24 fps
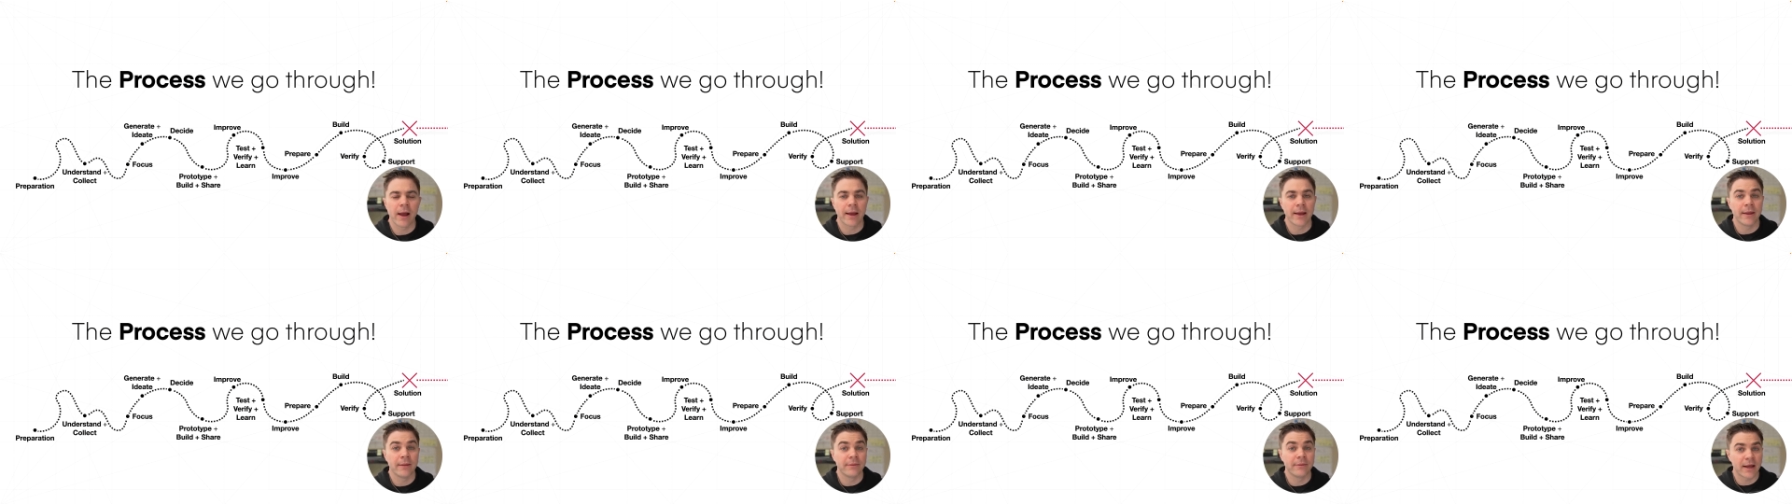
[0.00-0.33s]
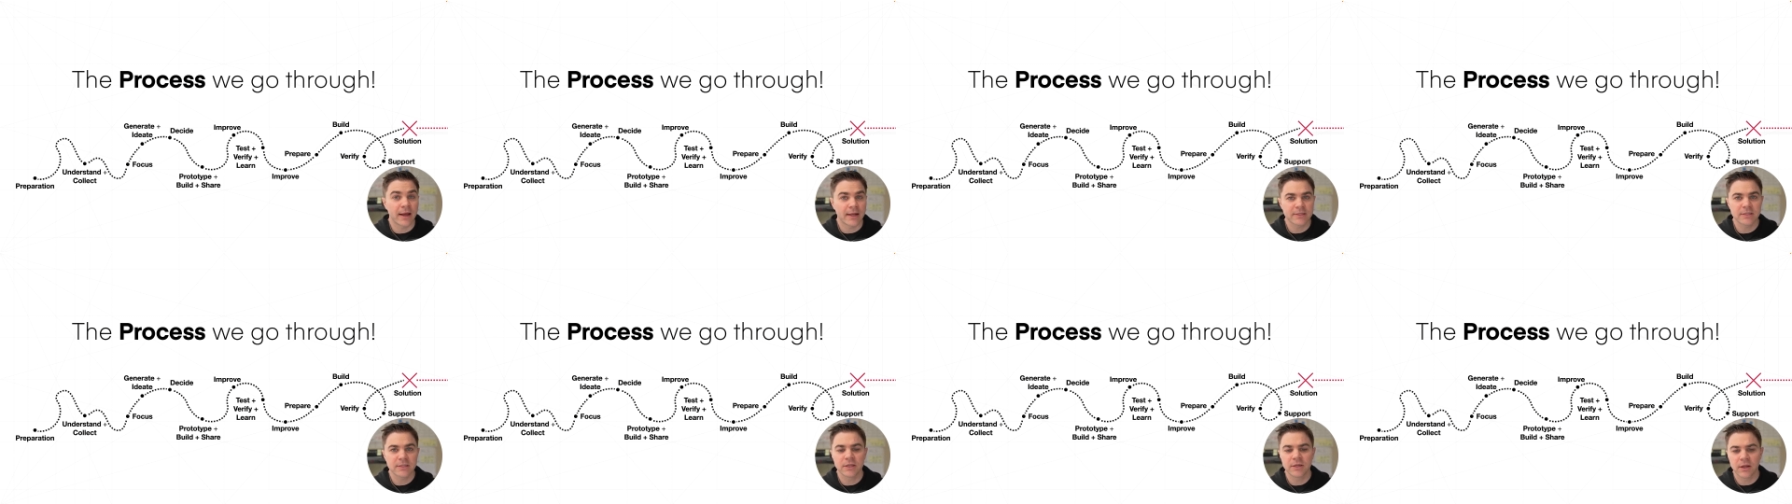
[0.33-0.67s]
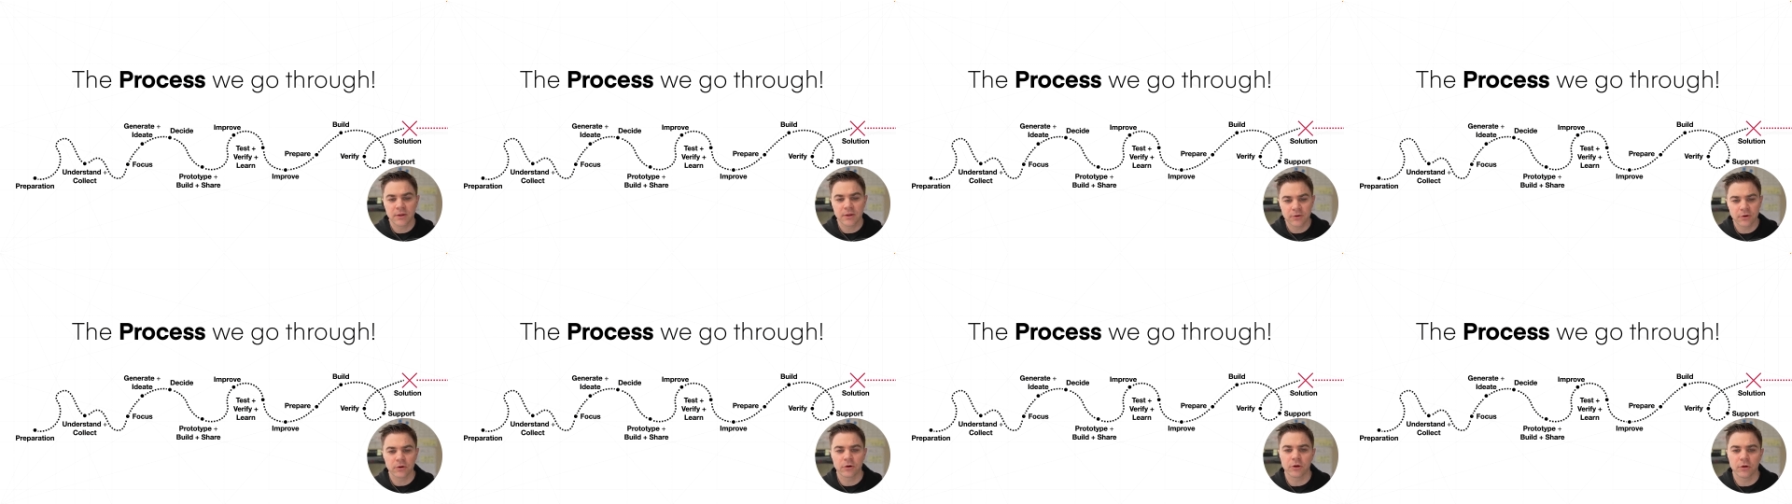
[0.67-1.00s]
And that's
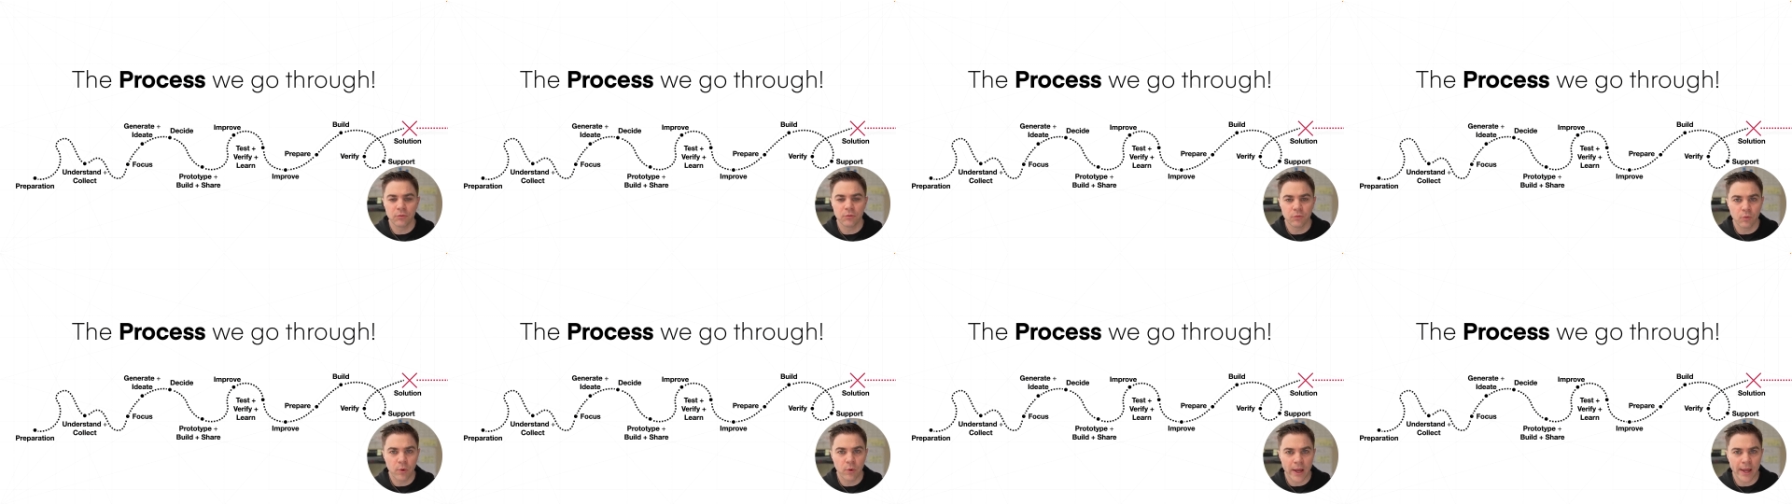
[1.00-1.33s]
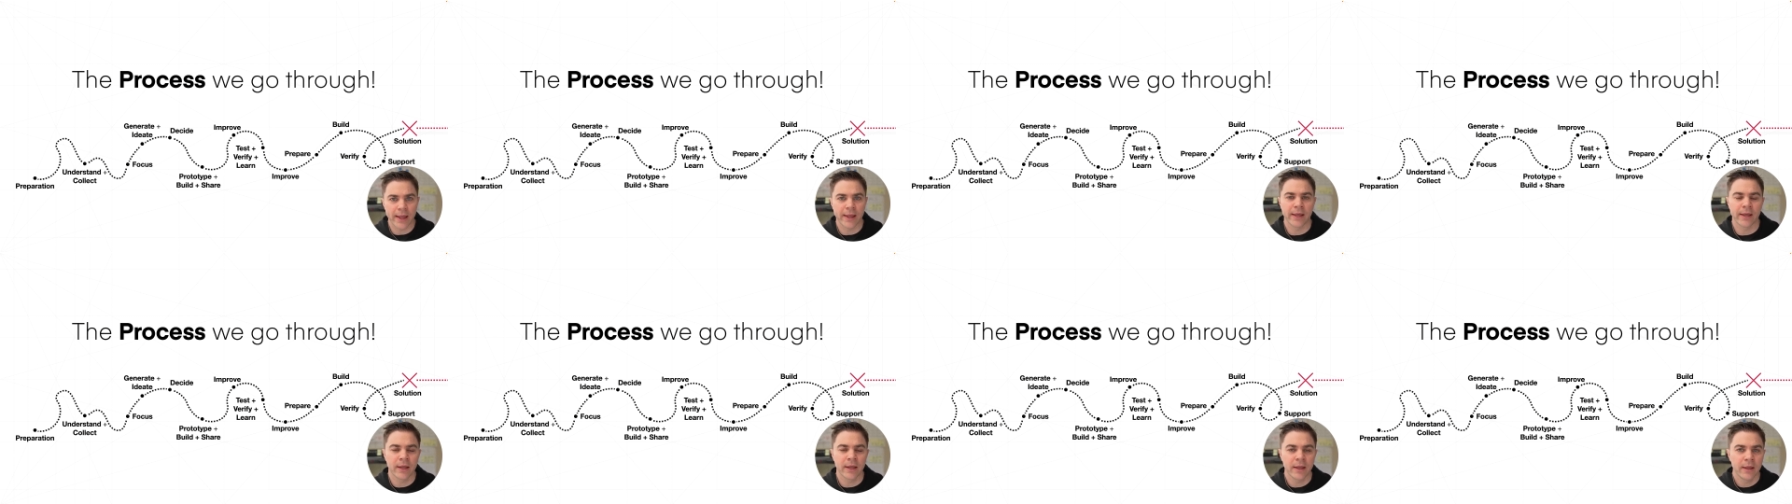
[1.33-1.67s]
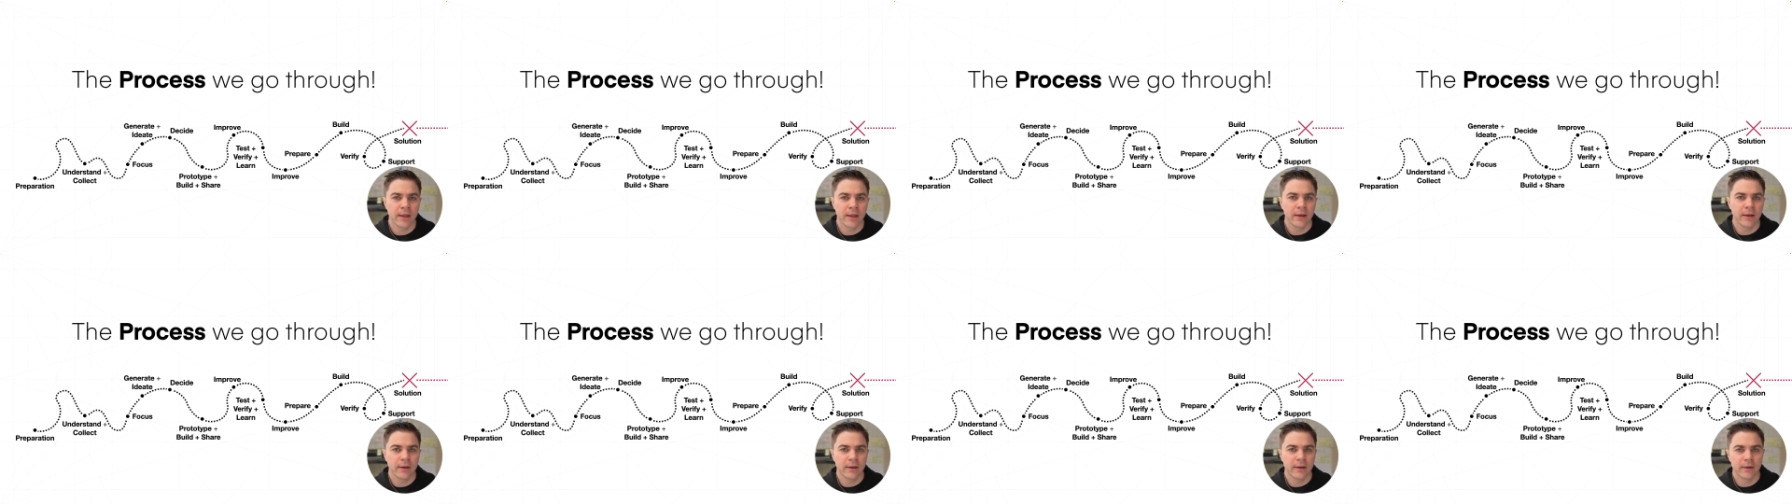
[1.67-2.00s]
another good way
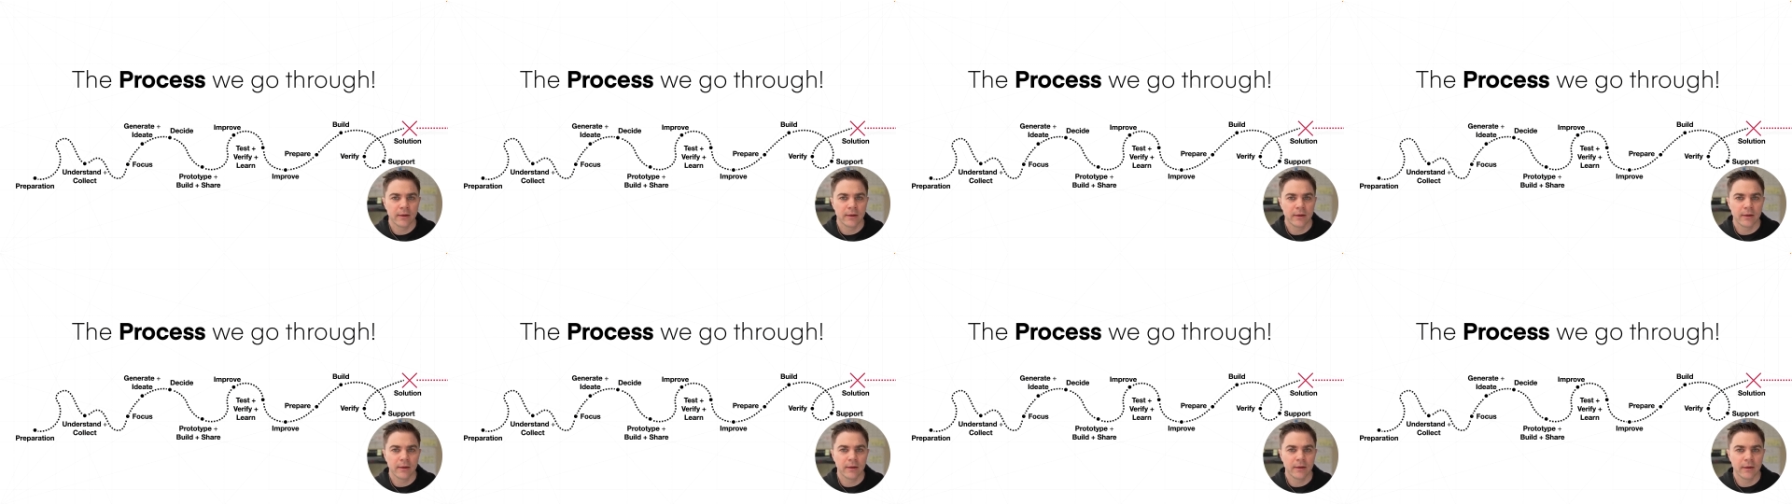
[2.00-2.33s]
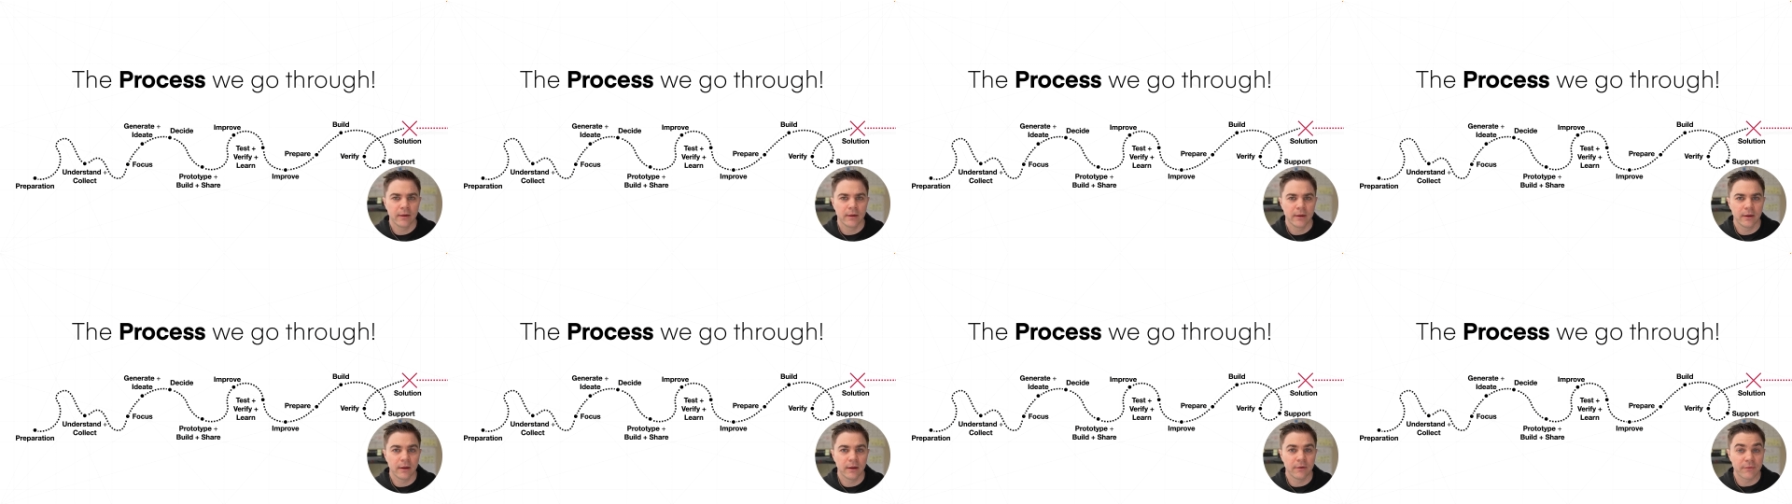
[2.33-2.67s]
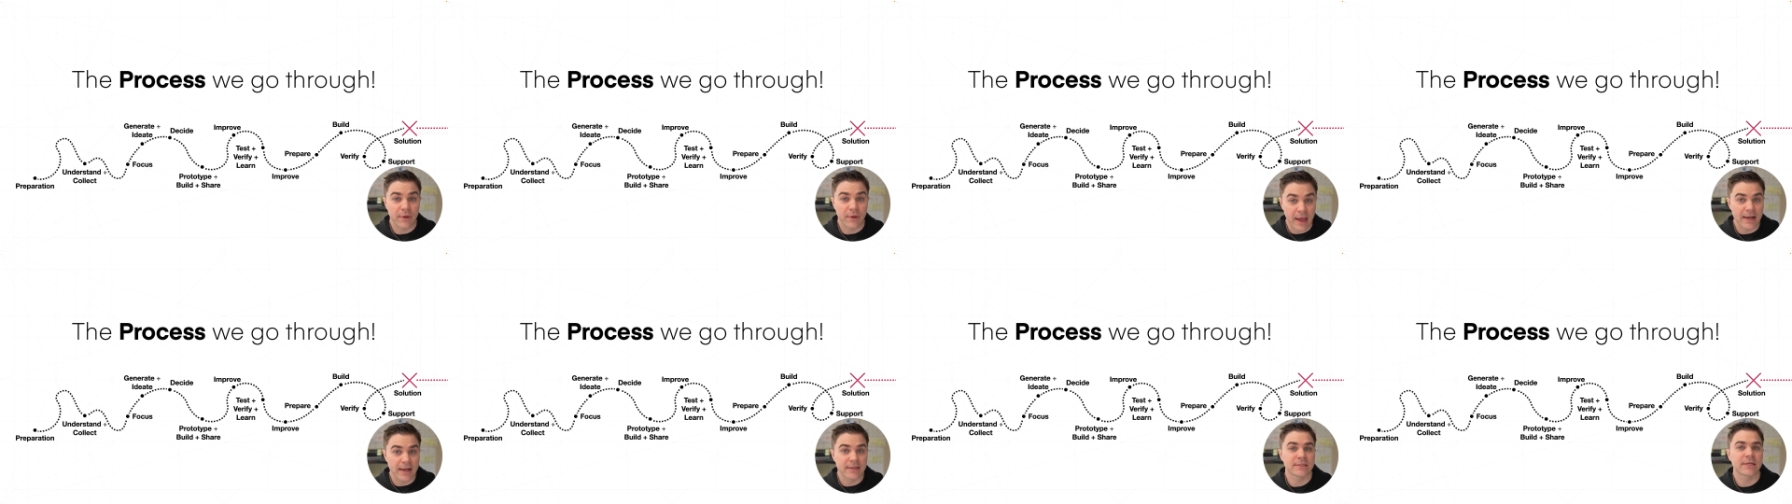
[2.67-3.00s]
of
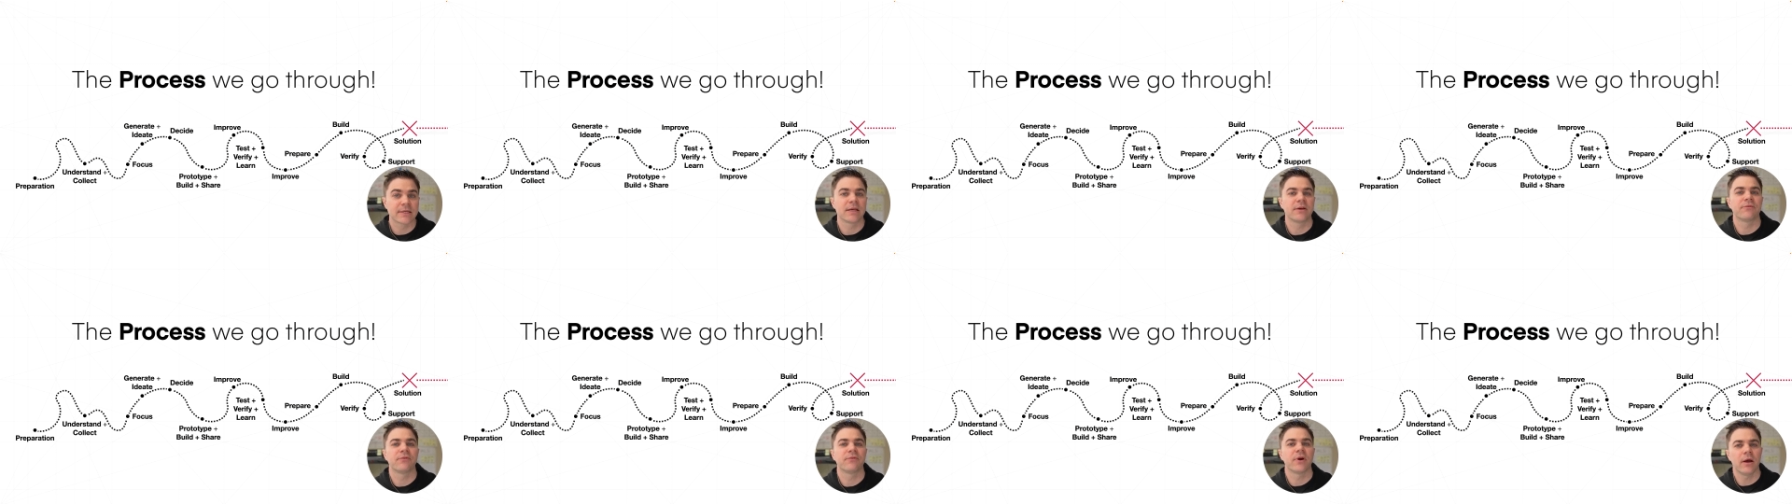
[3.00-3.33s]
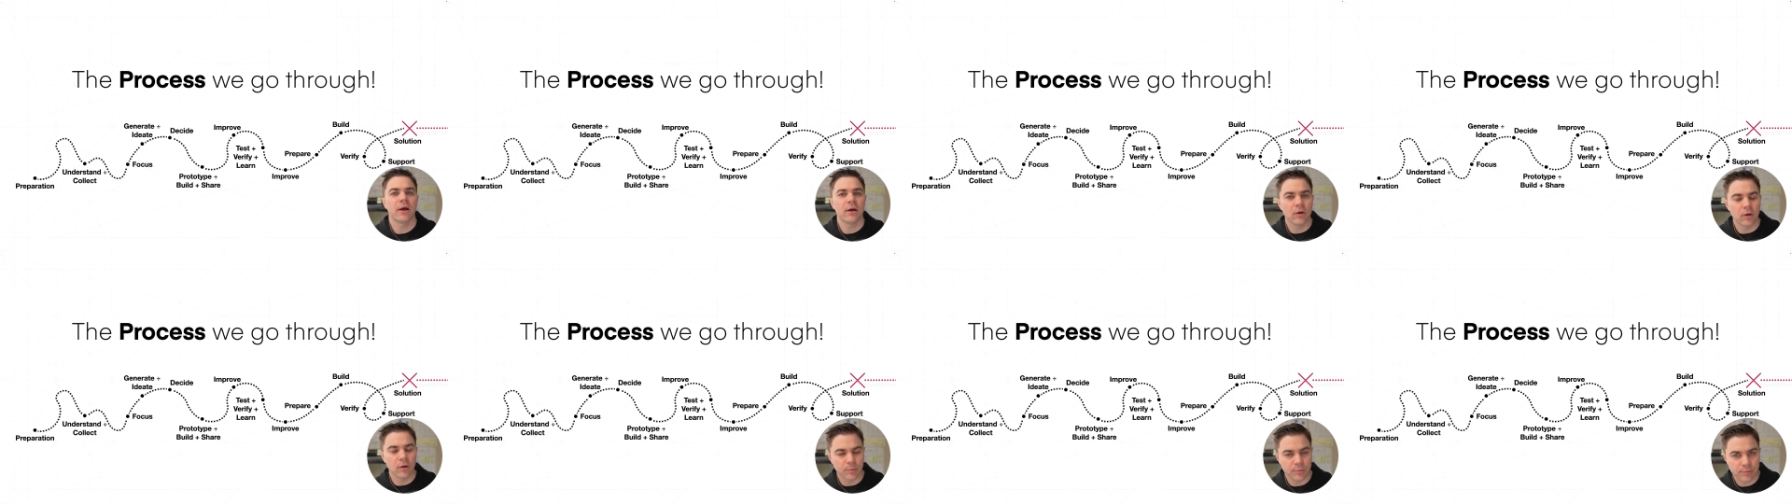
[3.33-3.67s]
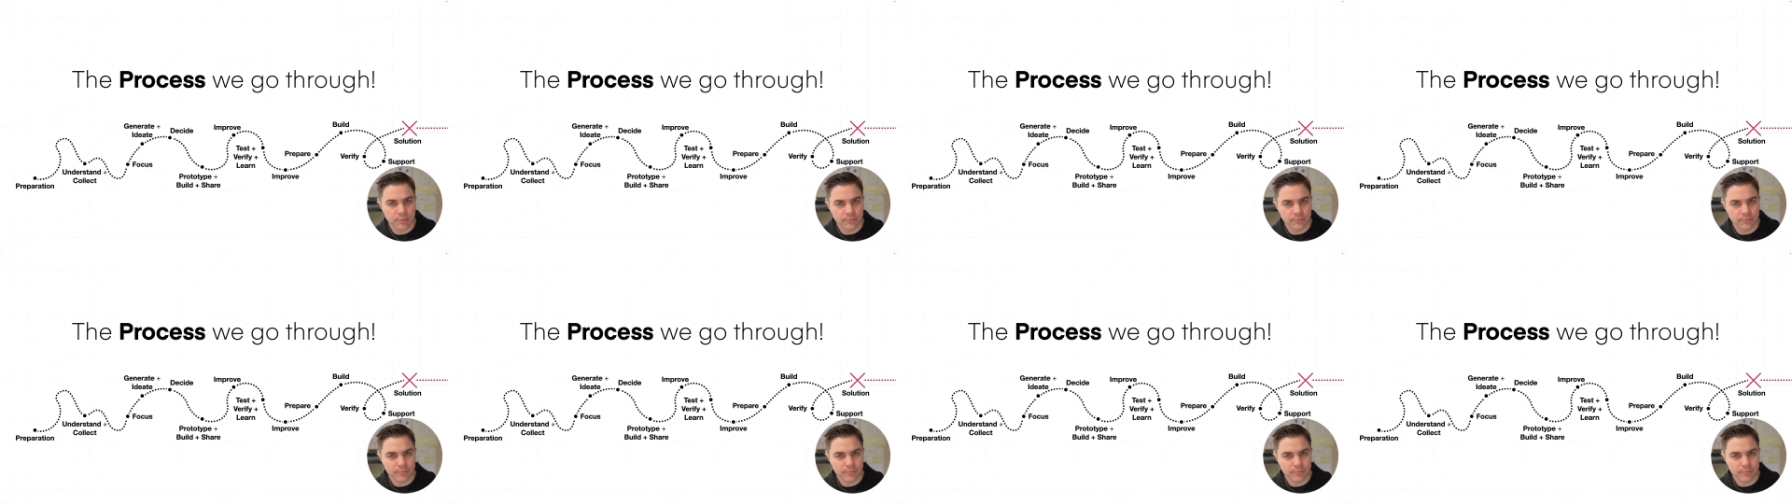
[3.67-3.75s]
asking for help,